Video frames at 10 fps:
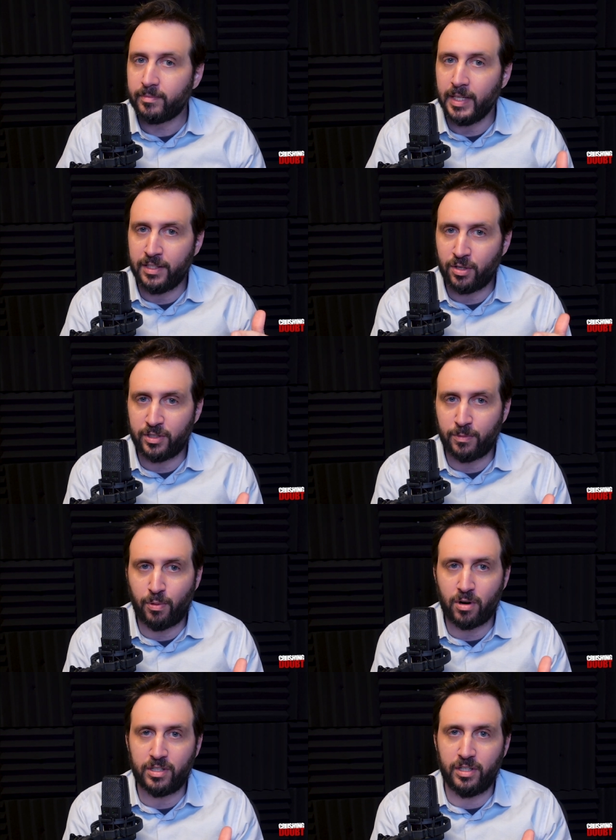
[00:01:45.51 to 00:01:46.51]
And so it's
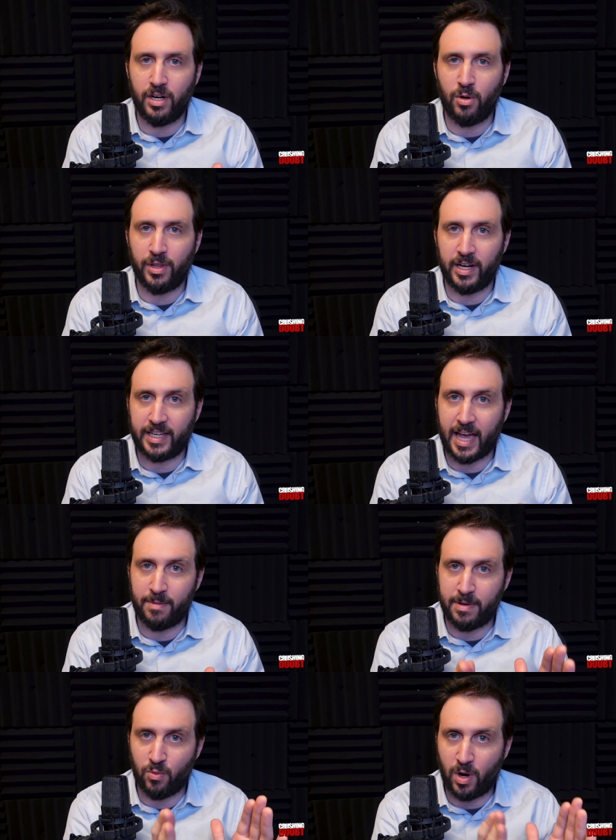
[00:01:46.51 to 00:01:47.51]
important to know that it
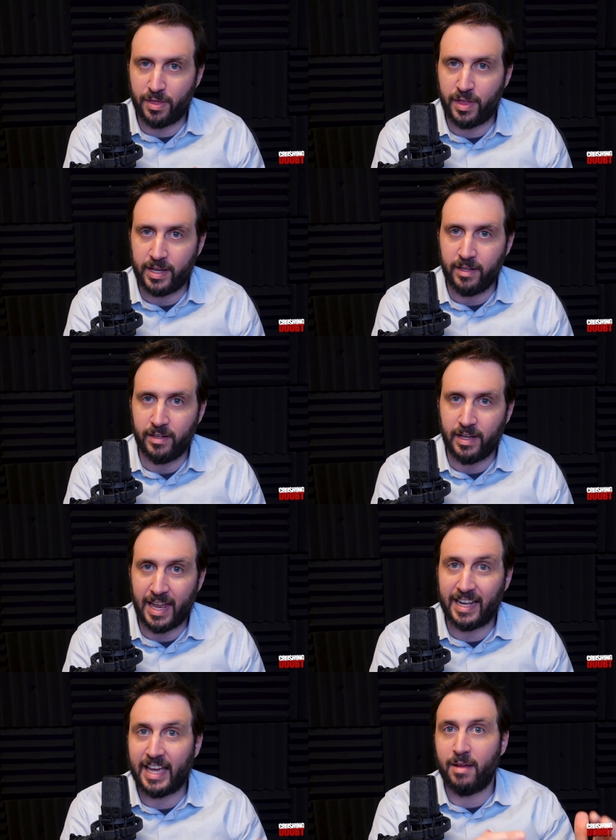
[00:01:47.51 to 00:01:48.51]
can be one thing
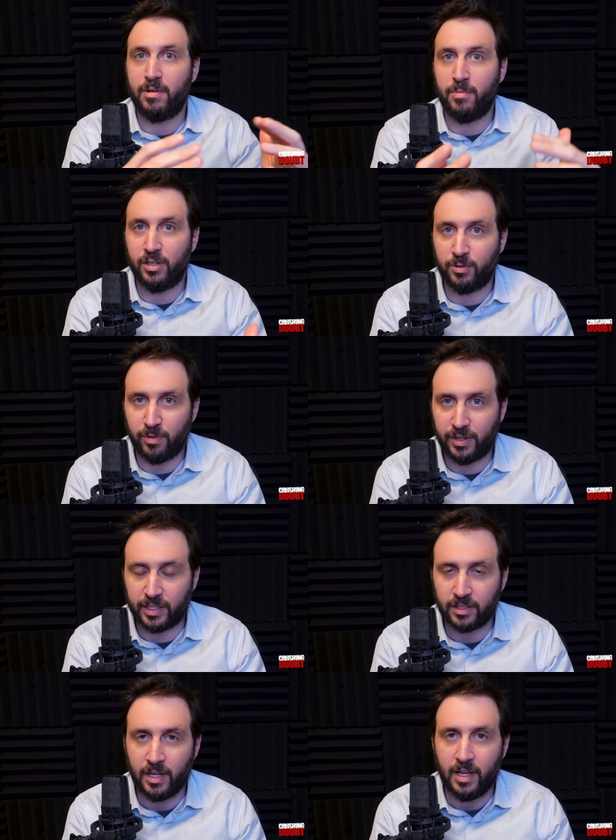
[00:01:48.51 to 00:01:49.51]
and it can be multiple
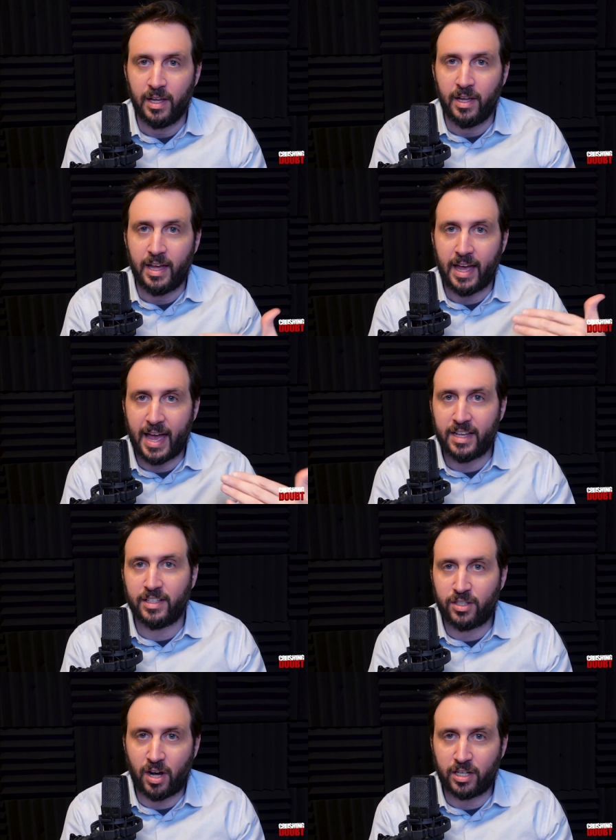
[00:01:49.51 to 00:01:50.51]
things. As
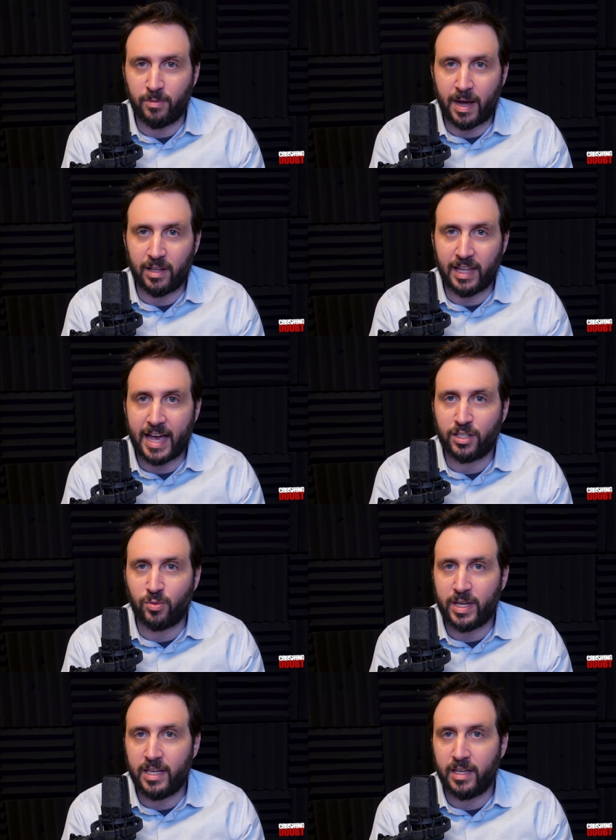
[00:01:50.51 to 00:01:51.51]
I talked about last
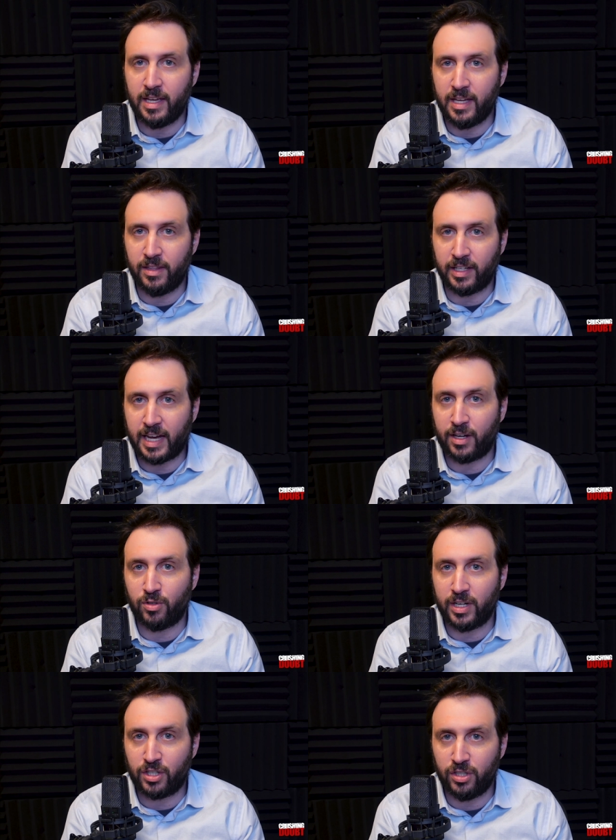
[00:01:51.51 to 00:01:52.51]
week in the
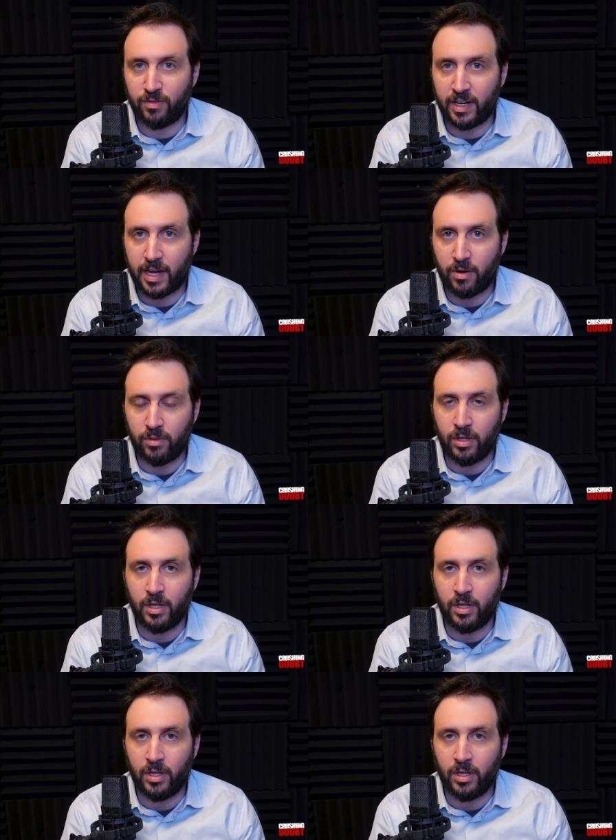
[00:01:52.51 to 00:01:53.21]
contradictions video,